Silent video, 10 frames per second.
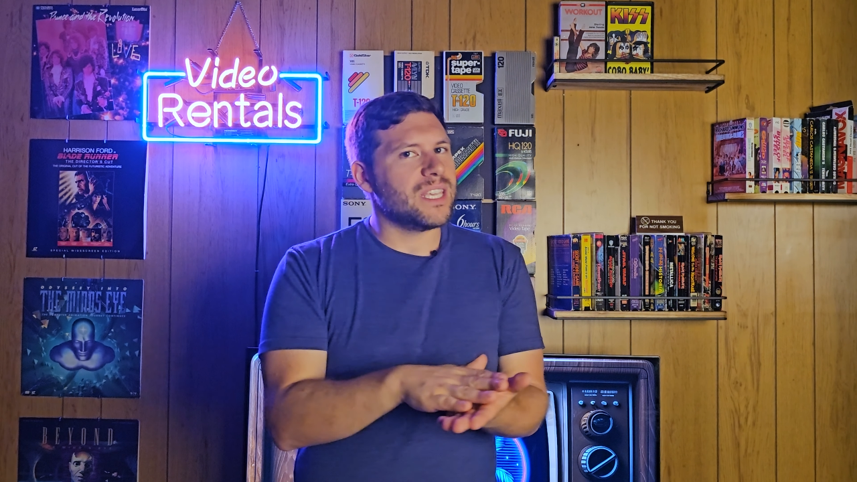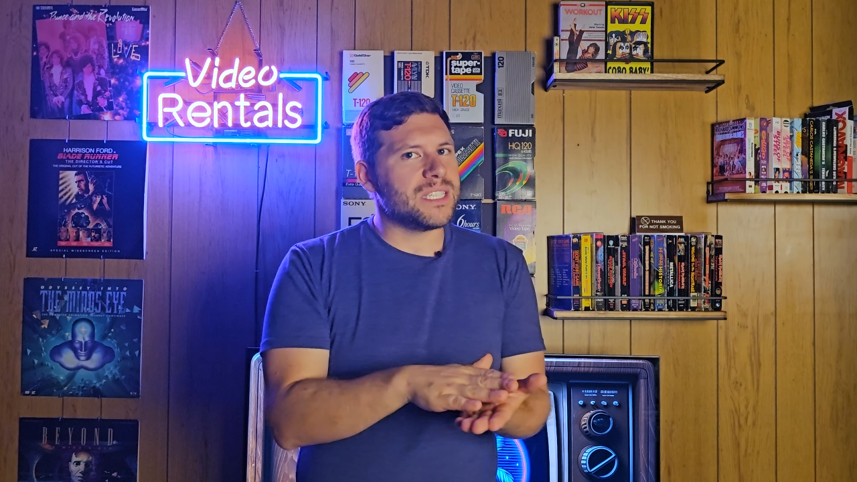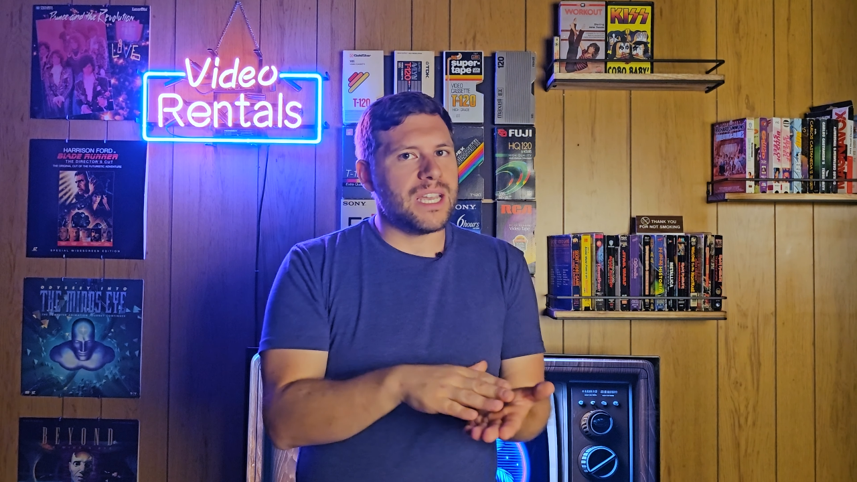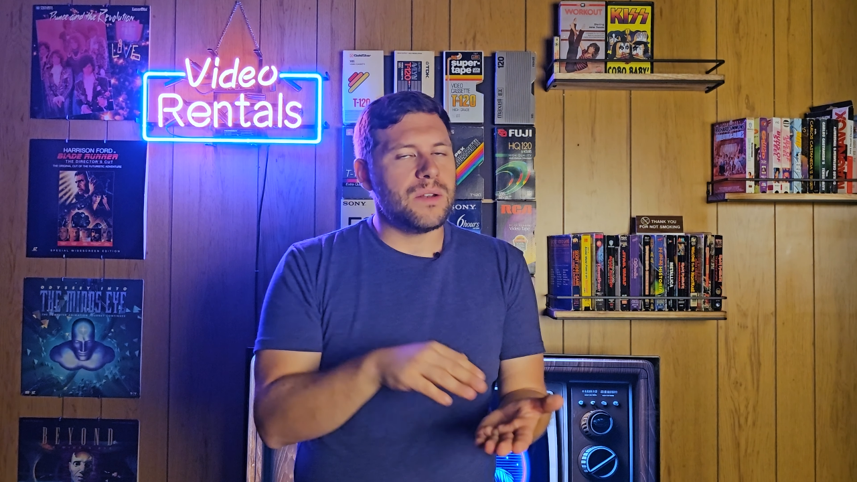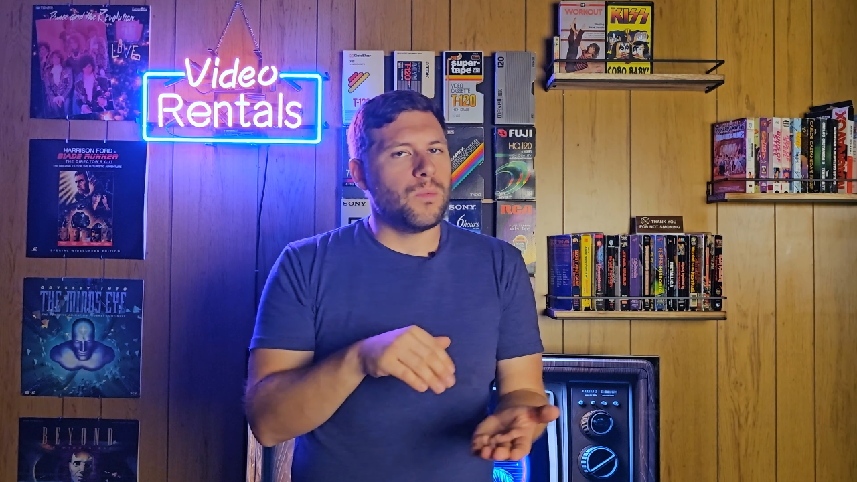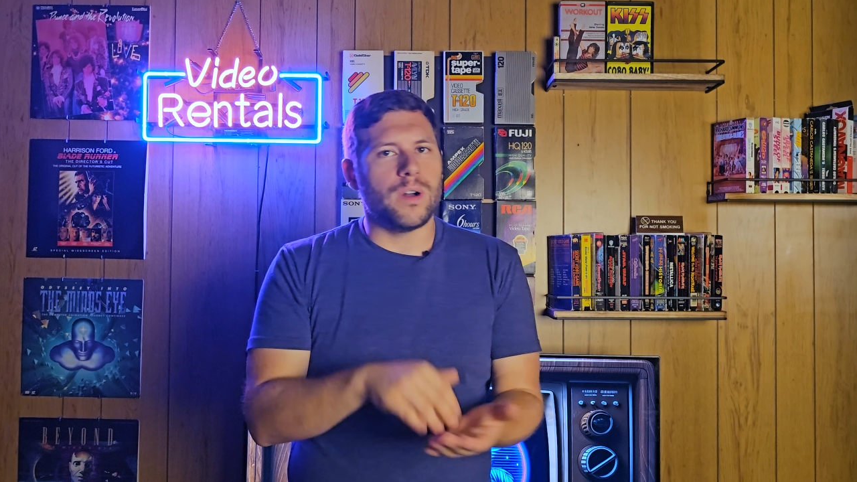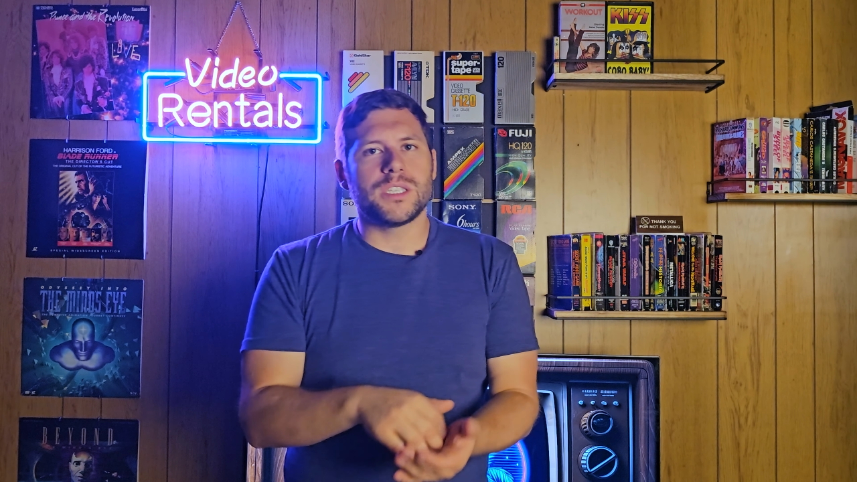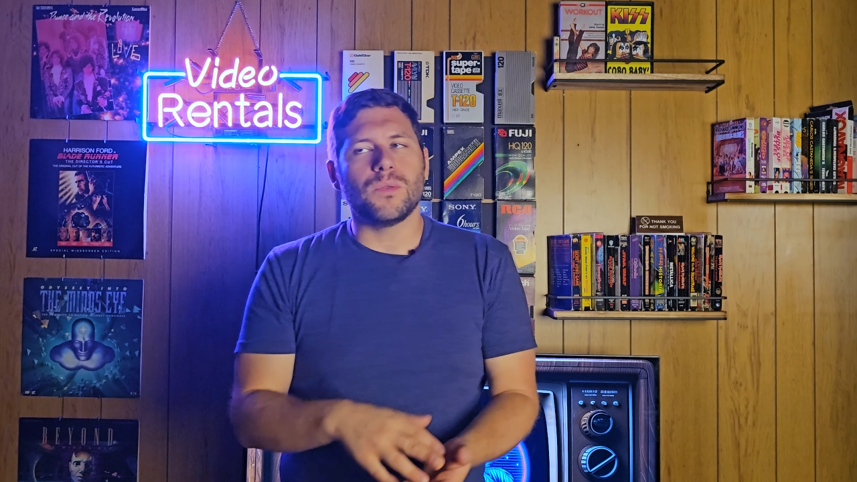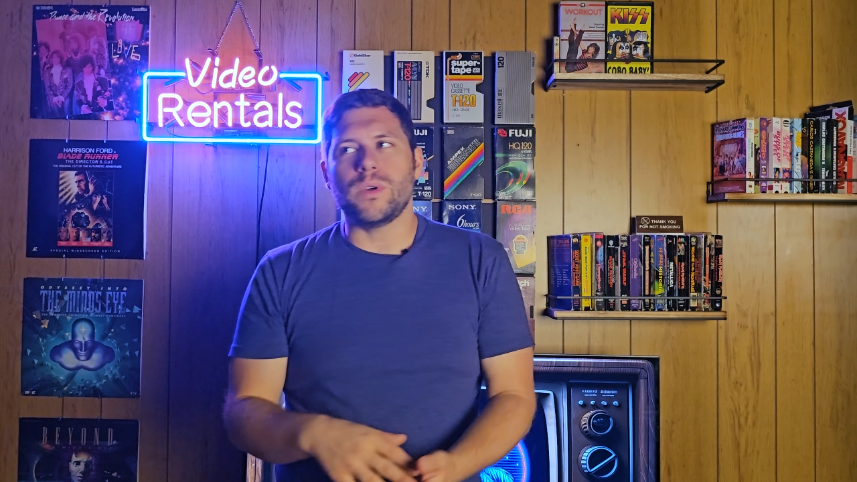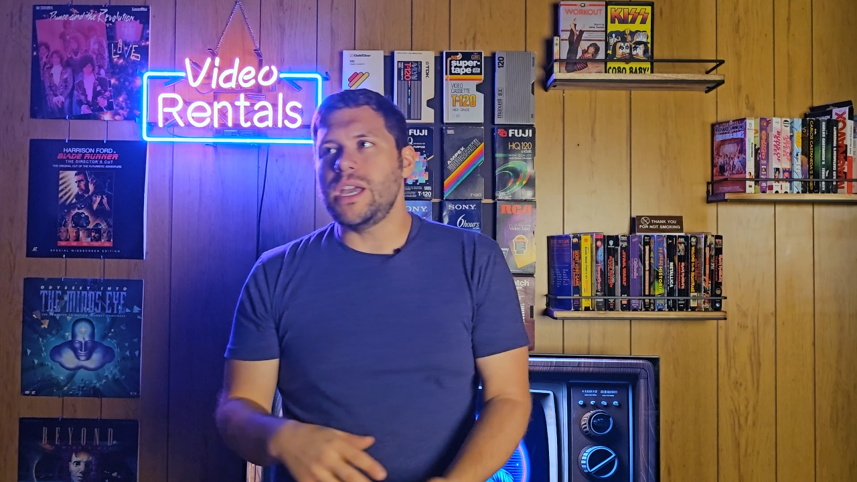this in
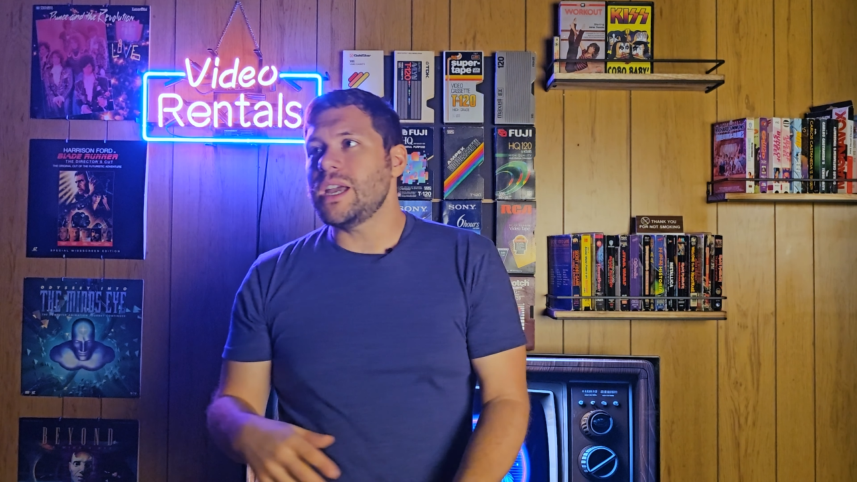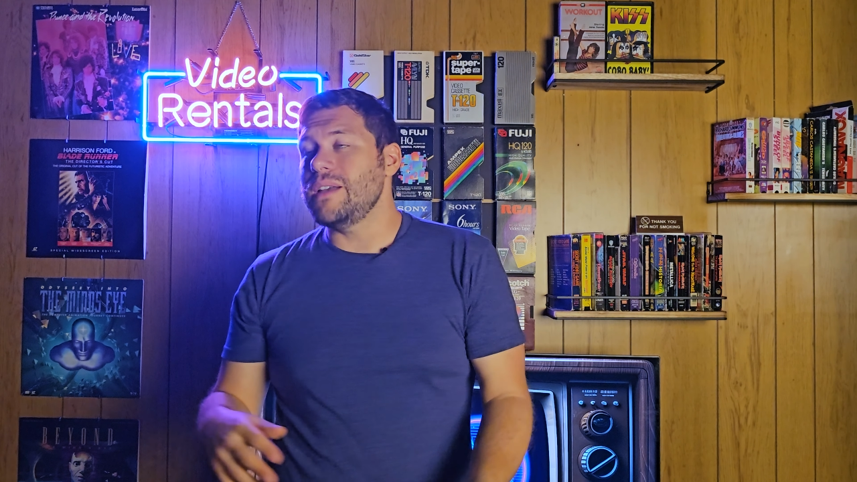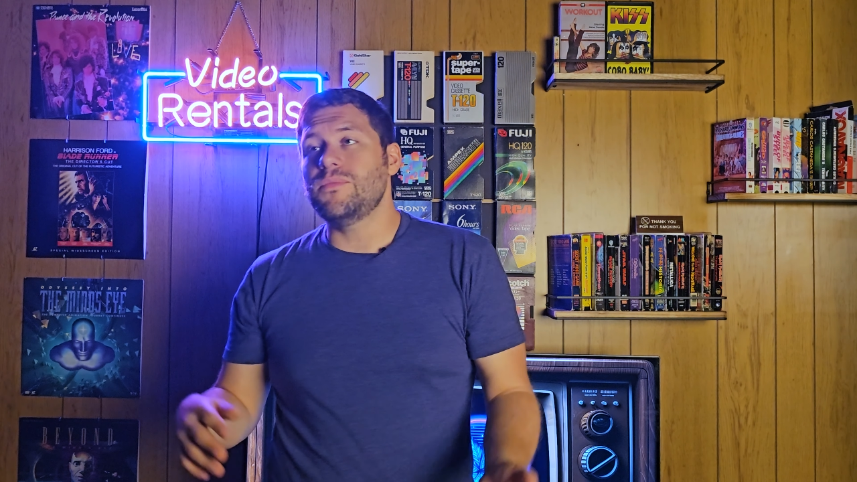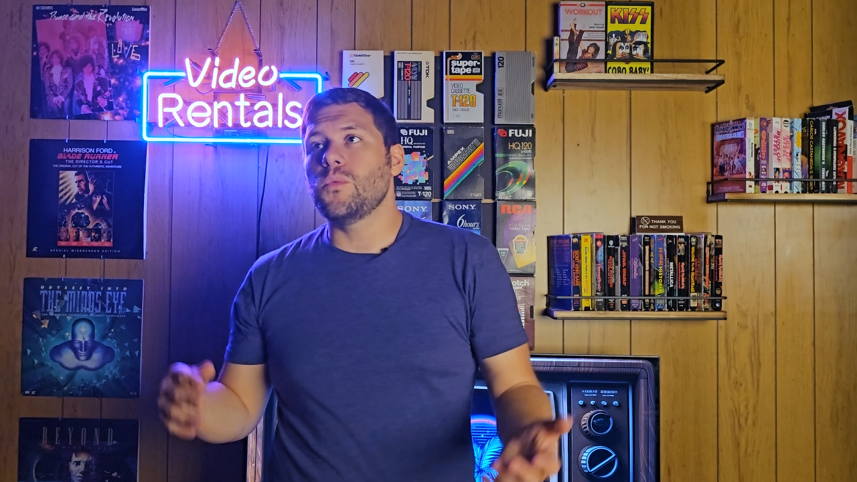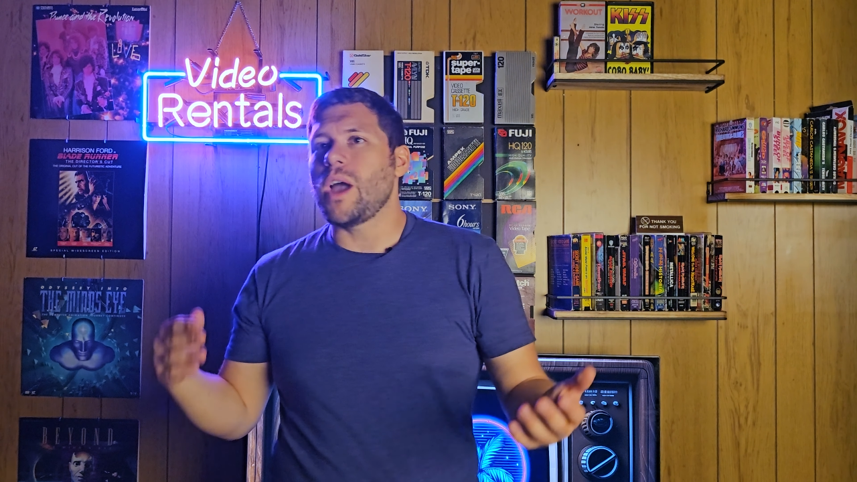once a week,